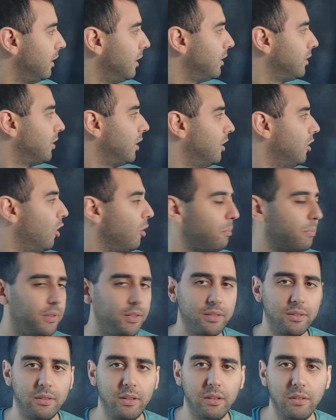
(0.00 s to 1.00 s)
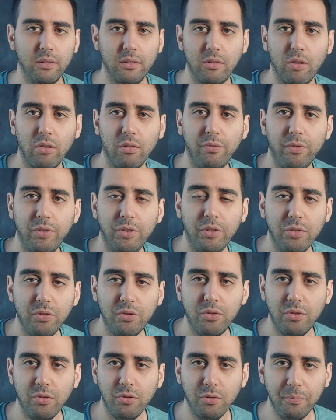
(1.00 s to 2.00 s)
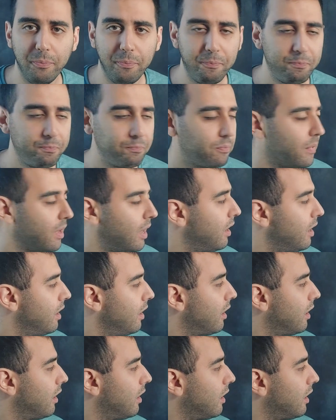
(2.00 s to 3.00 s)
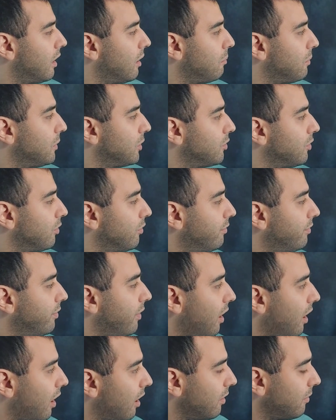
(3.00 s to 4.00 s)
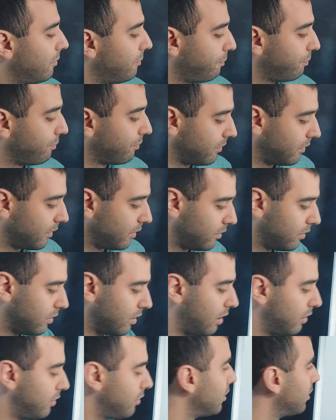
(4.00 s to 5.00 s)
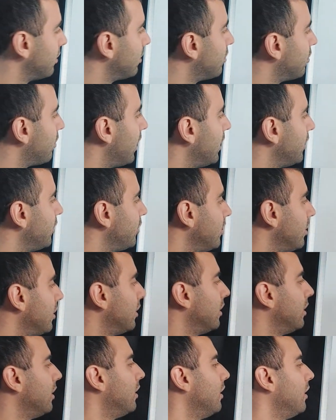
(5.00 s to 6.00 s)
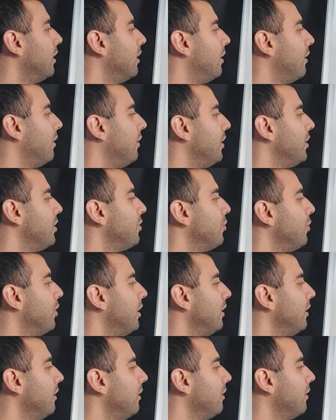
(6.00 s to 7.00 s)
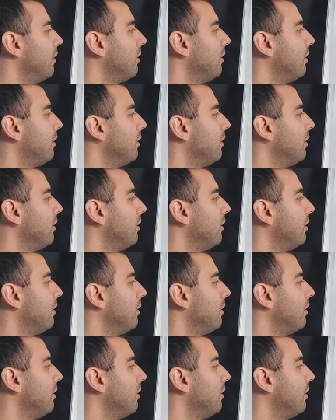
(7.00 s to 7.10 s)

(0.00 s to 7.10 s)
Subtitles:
So I hope this didn't confuse you so far. I'll just trash this one.